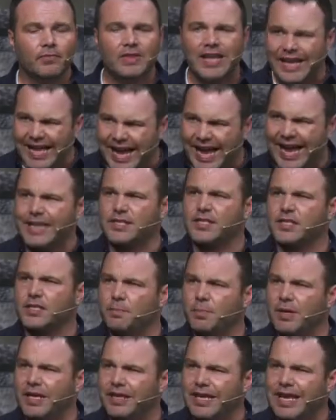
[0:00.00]
That has to
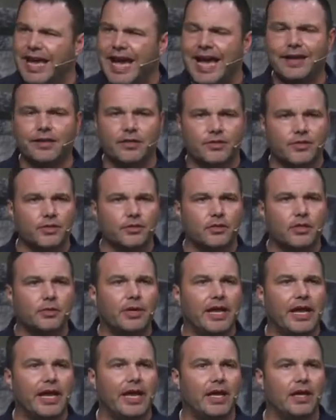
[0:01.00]
be the attitude that
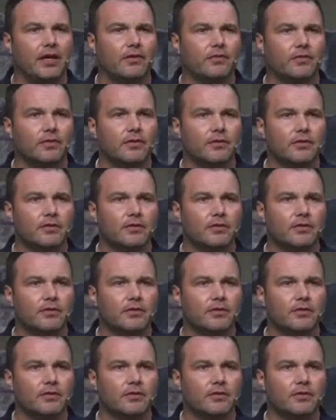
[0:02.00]
we have.